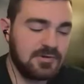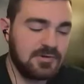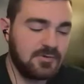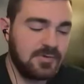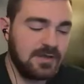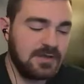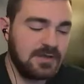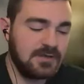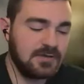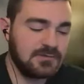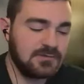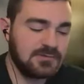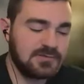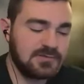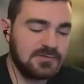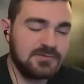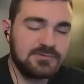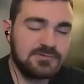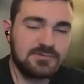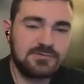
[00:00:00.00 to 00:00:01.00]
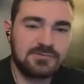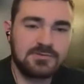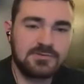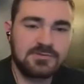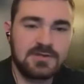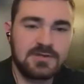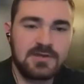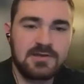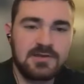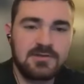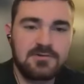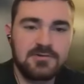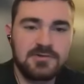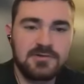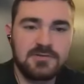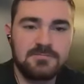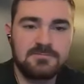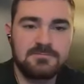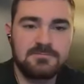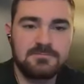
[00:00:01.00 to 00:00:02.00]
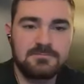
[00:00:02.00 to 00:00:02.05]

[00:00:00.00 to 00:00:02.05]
no way Nolan loses this category.